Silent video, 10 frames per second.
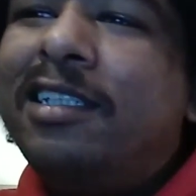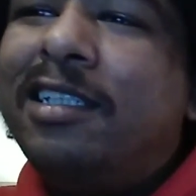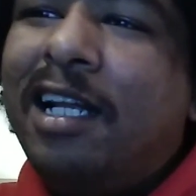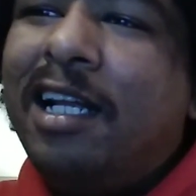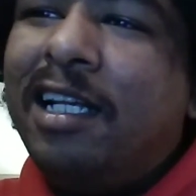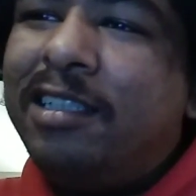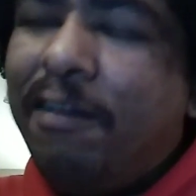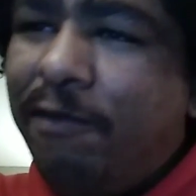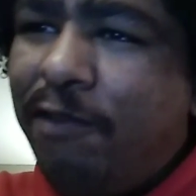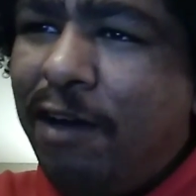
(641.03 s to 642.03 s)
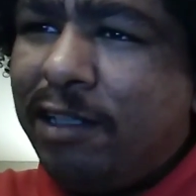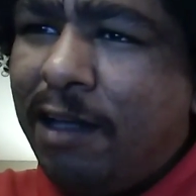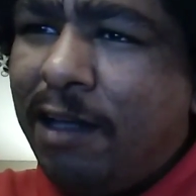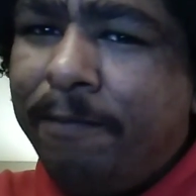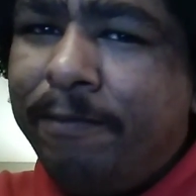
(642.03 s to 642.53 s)
Yeah, that shit fucked
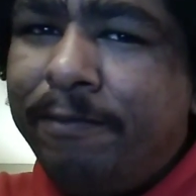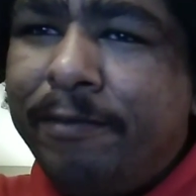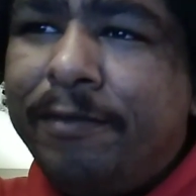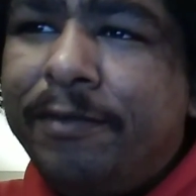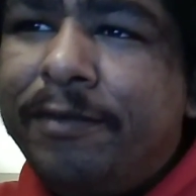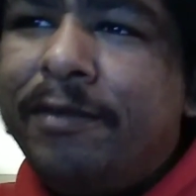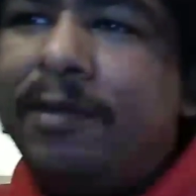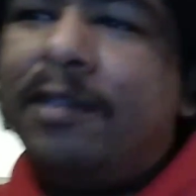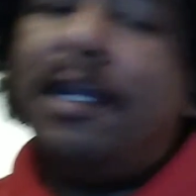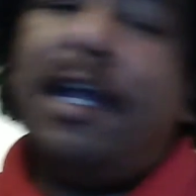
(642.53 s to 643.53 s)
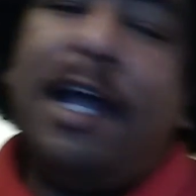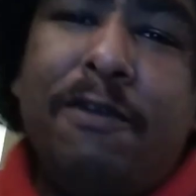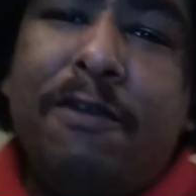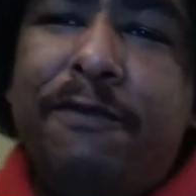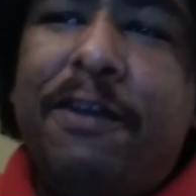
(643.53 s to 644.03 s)
up. Yeah, how
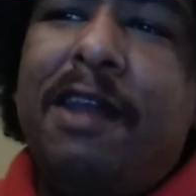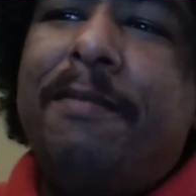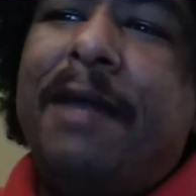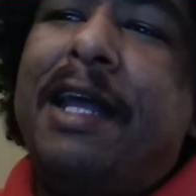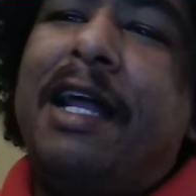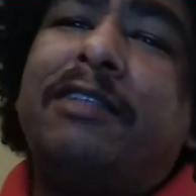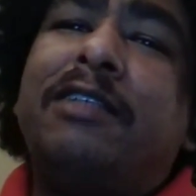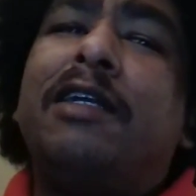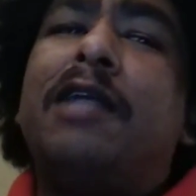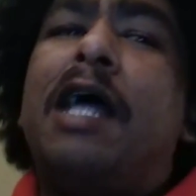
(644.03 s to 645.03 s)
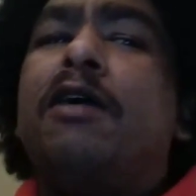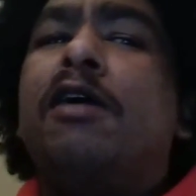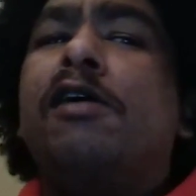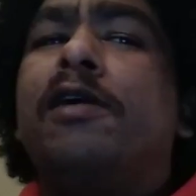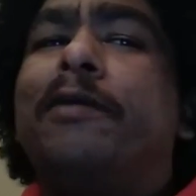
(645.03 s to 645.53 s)
you feeling, man? After like,
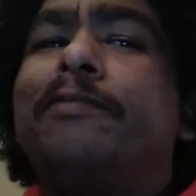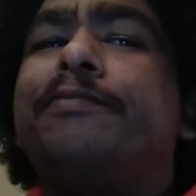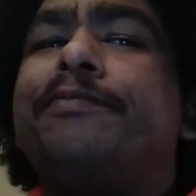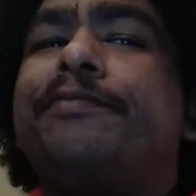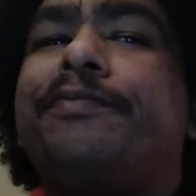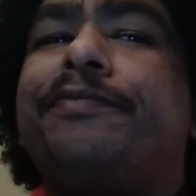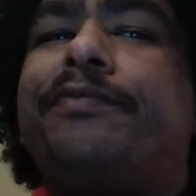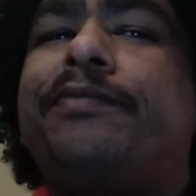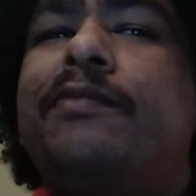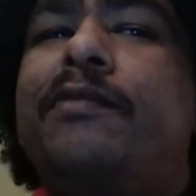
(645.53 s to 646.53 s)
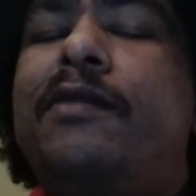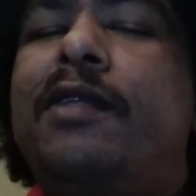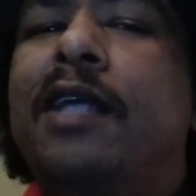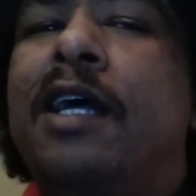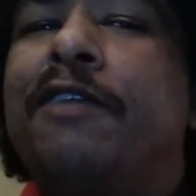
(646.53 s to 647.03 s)
um,
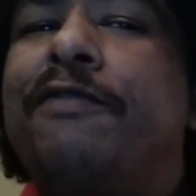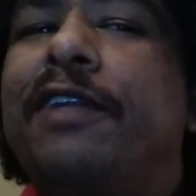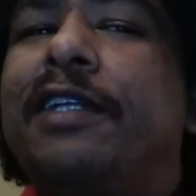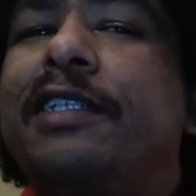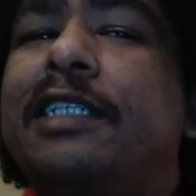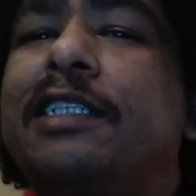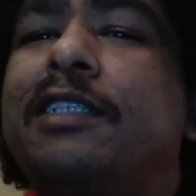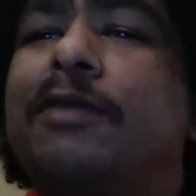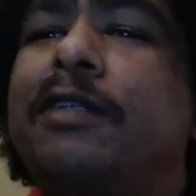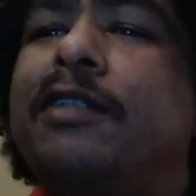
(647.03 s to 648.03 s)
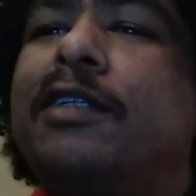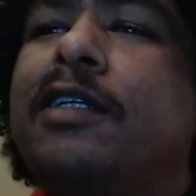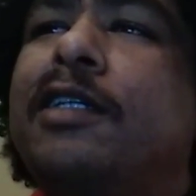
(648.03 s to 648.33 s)
how you feeling, Jessica?